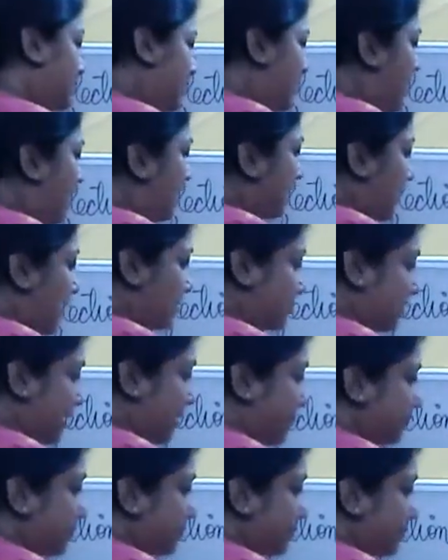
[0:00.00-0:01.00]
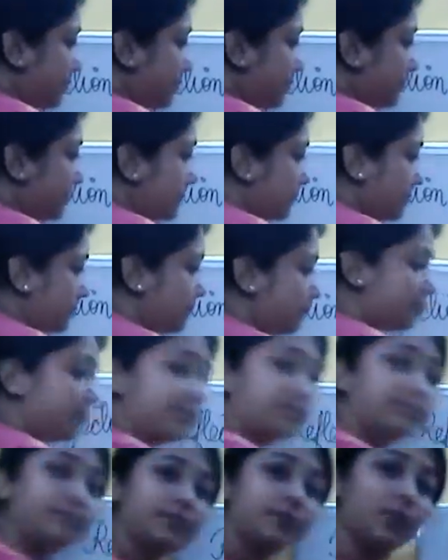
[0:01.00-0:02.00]
say a glass slab.
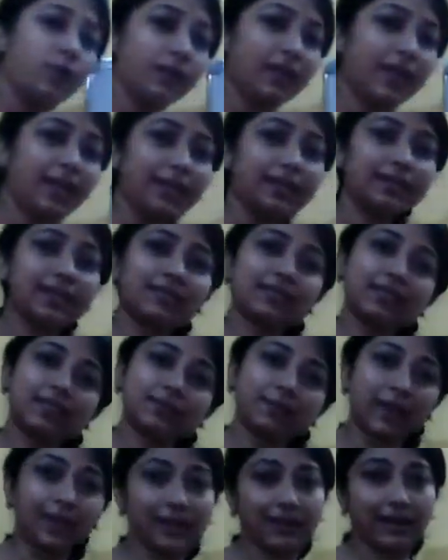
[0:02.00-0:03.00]
Okay, this is my